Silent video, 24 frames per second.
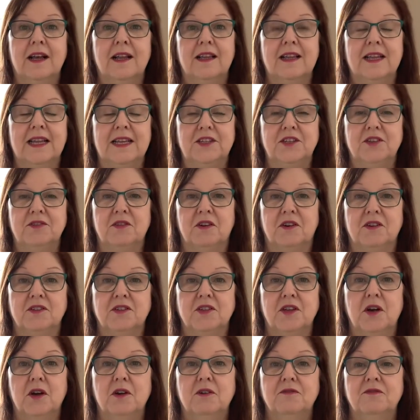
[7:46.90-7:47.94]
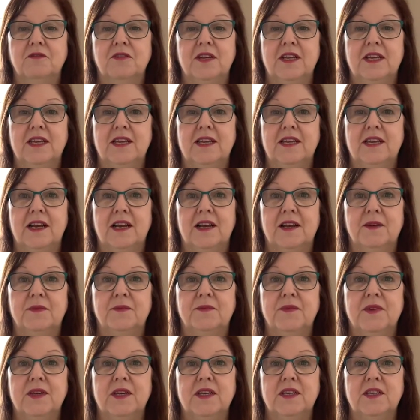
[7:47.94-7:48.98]
later on, so hopefully
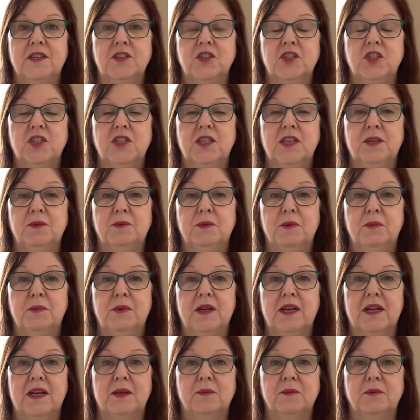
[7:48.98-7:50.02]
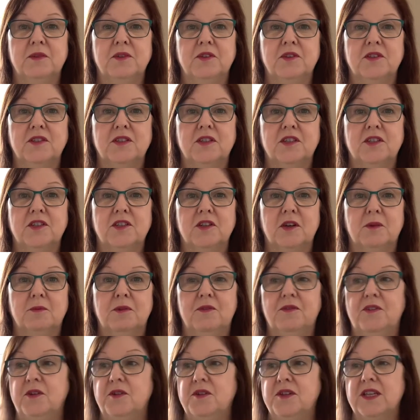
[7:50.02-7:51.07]
she will be able just to show me
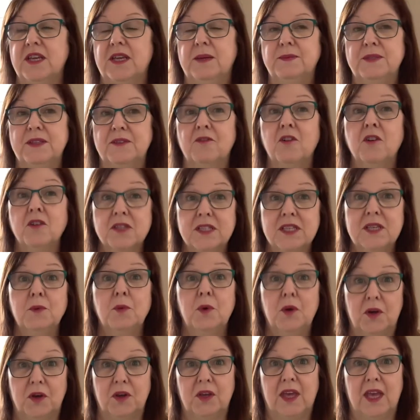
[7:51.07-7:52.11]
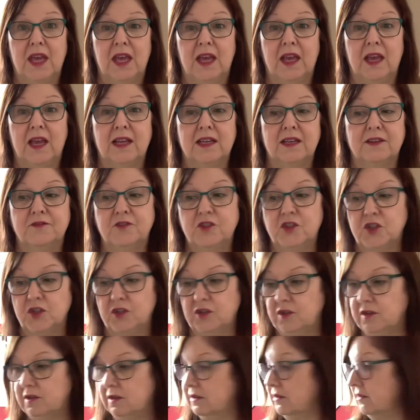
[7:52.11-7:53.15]
a few tips. I've got it working, and I've
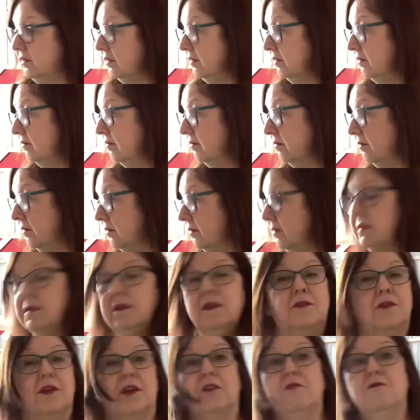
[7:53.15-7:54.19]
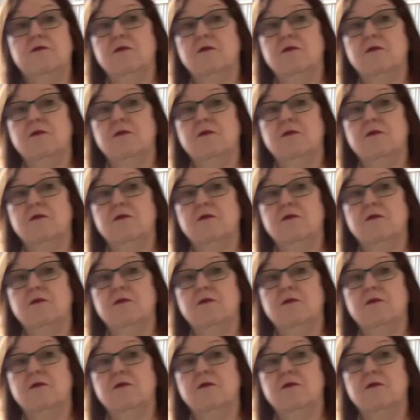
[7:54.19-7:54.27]
done, if I can